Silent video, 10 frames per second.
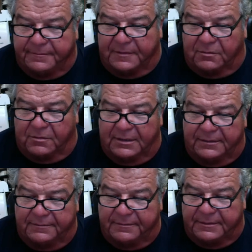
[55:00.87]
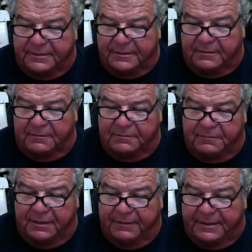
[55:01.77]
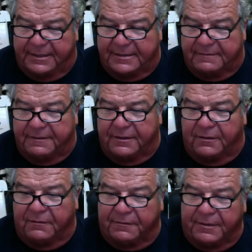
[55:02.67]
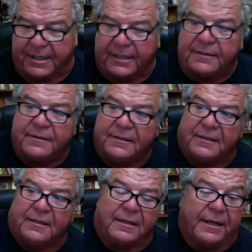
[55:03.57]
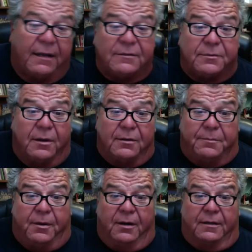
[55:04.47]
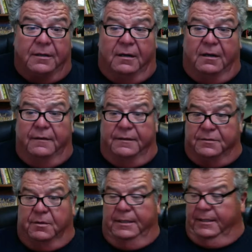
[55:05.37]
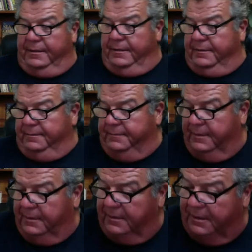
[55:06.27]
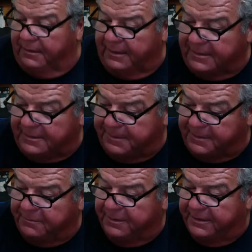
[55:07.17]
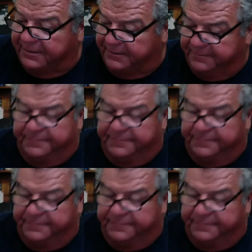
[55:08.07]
All right. So we'll have the kids event over at El Dorado Park on the 20th. All right, let's pick a winner.